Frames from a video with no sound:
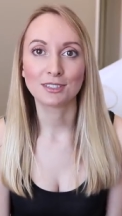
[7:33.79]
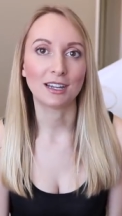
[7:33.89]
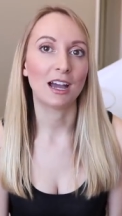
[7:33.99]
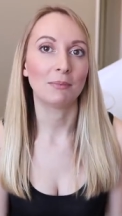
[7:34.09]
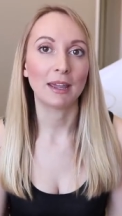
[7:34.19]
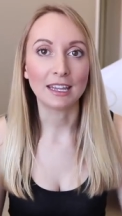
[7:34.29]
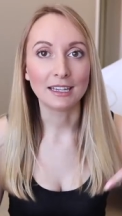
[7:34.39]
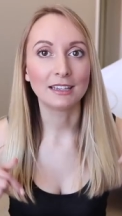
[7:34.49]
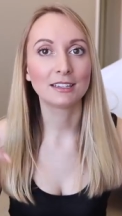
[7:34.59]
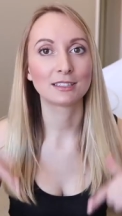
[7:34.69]
start by
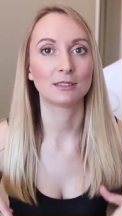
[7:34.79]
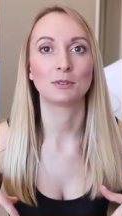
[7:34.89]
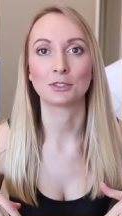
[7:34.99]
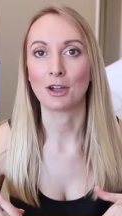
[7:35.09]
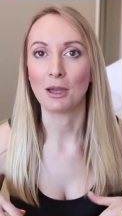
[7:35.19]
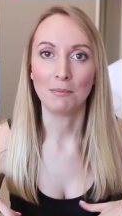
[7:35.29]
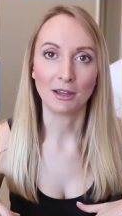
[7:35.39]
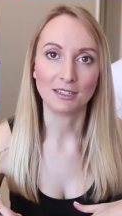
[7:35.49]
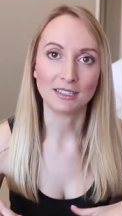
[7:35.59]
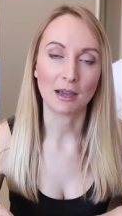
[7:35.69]
hitting the subscribe button